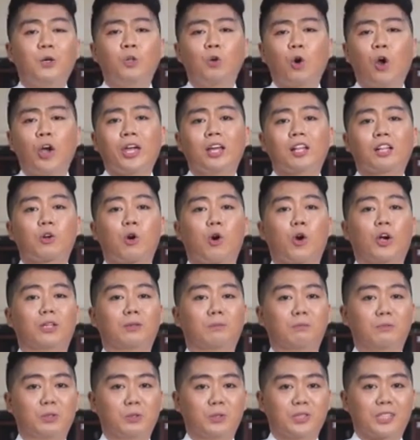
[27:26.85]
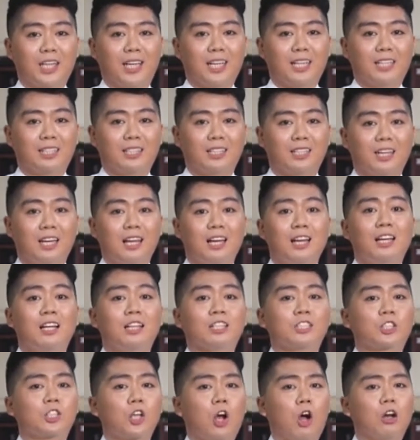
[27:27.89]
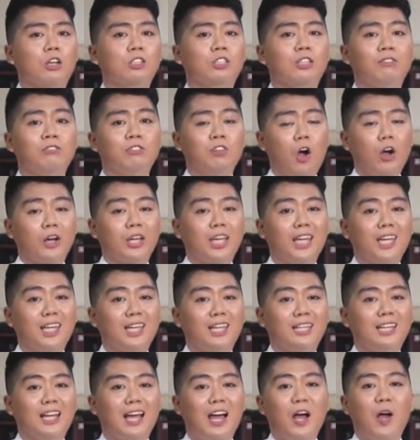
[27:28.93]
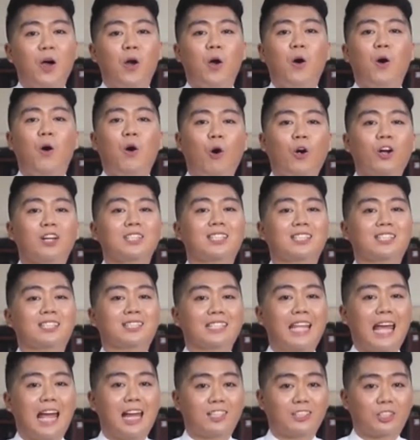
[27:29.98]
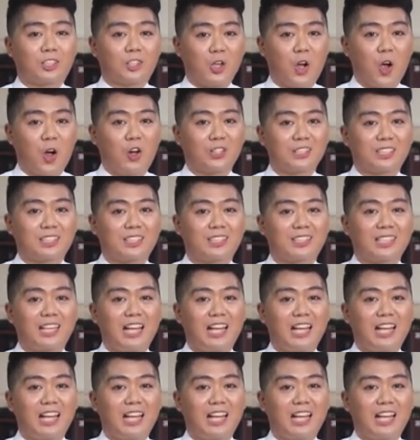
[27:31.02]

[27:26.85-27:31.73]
royal court music, songs of longing, horses dance songs,